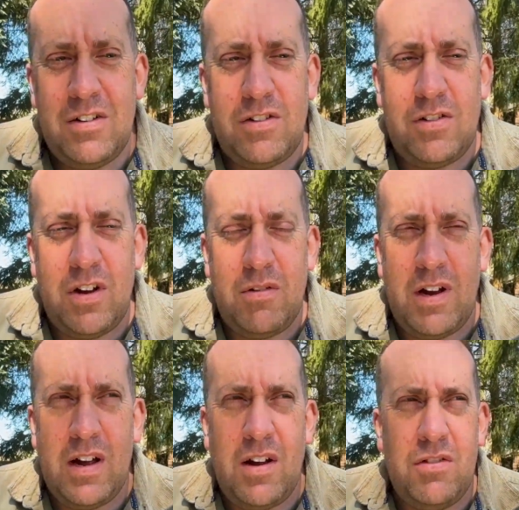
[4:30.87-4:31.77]
So
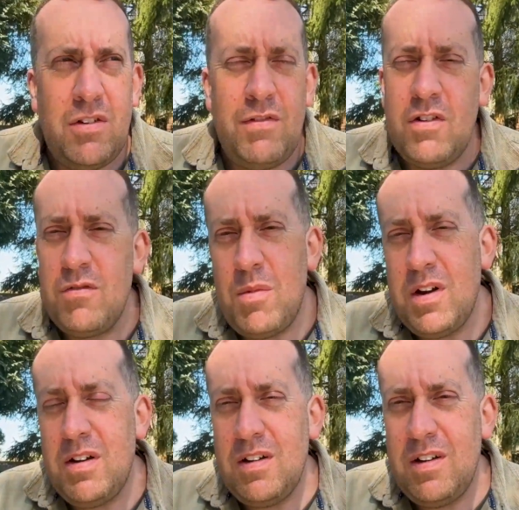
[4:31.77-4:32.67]
those are a few of
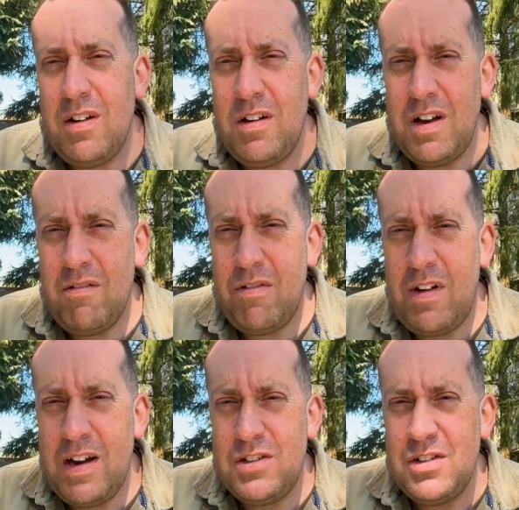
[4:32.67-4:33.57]
my early
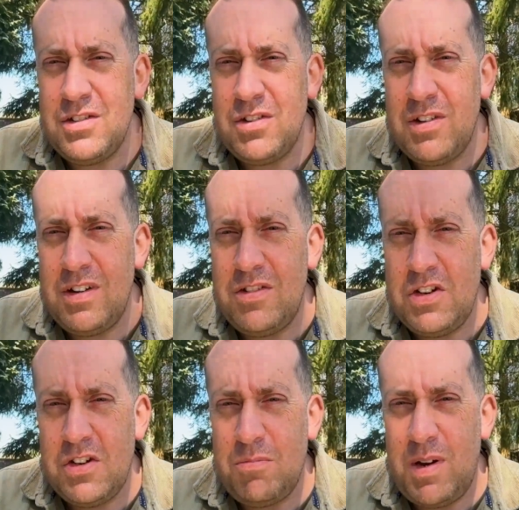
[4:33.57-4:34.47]
reflections on this
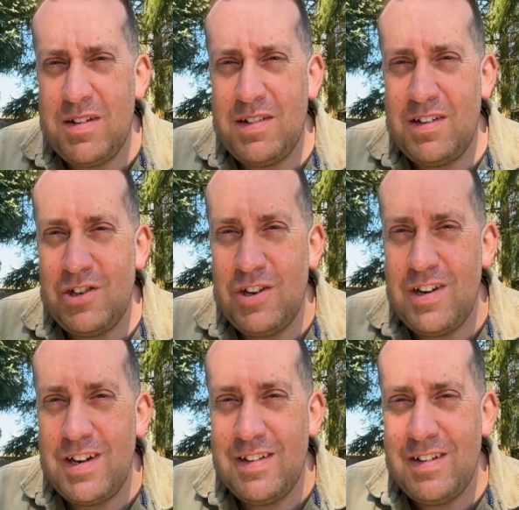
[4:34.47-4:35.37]
church planting
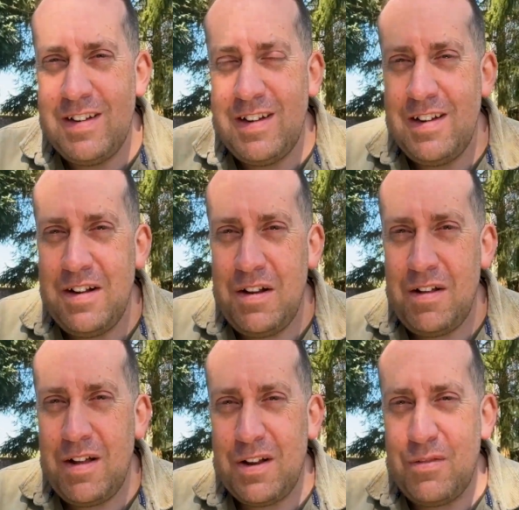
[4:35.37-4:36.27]
journey.
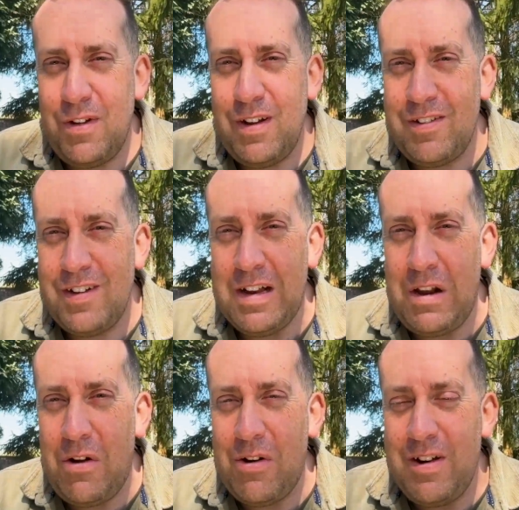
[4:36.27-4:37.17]
Thanks for listening
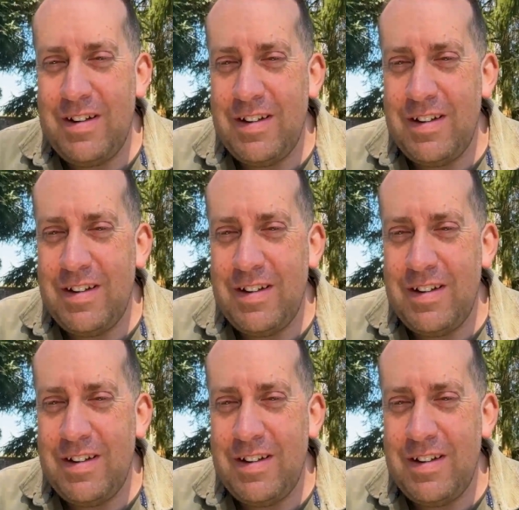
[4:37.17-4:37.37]
along.